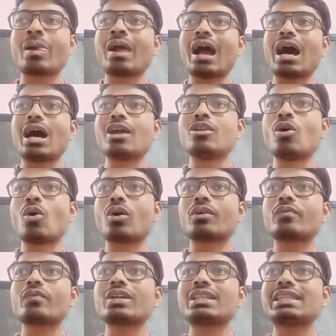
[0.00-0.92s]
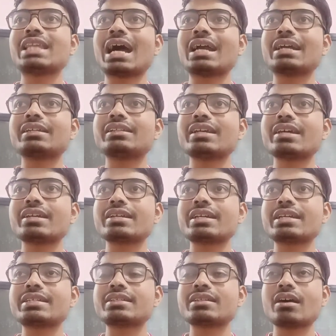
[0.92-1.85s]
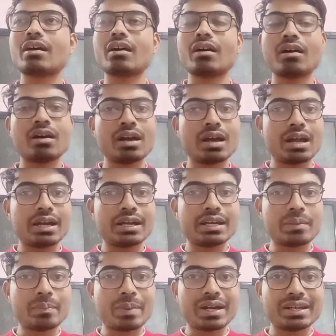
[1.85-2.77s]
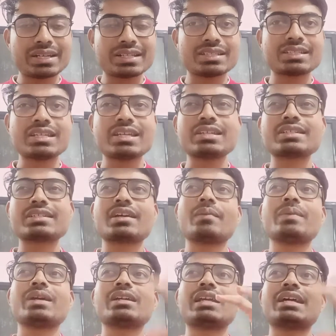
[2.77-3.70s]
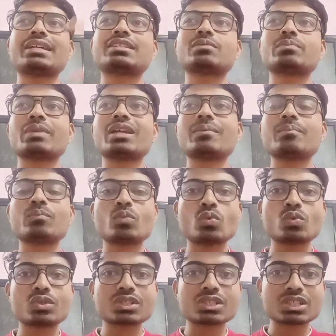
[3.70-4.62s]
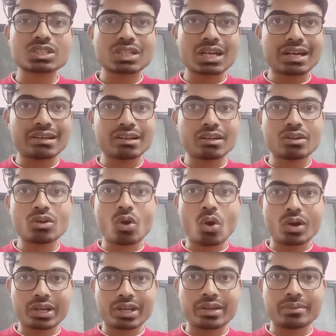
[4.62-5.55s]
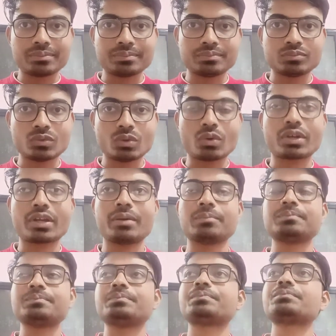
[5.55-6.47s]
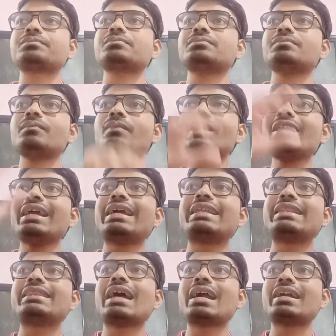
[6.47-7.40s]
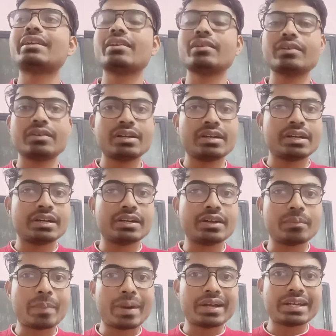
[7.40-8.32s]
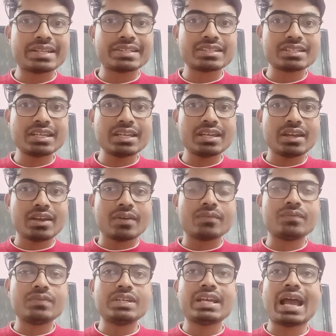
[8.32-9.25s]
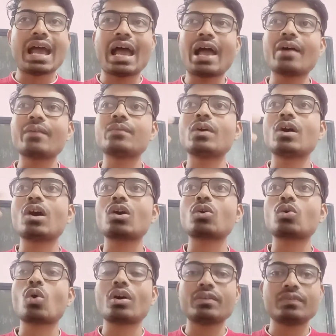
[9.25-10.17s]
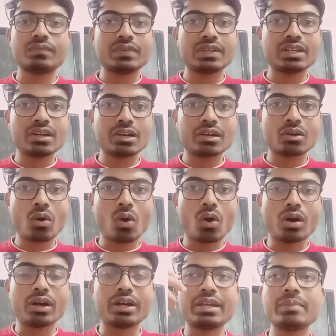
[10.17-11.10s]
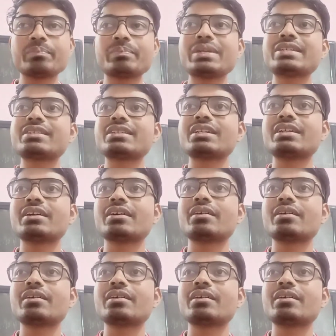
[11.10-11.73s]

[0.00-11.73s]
along with that there is a dependency is coming like Spring Boot starter logging. Okay, in that dependency we have a configured or implicit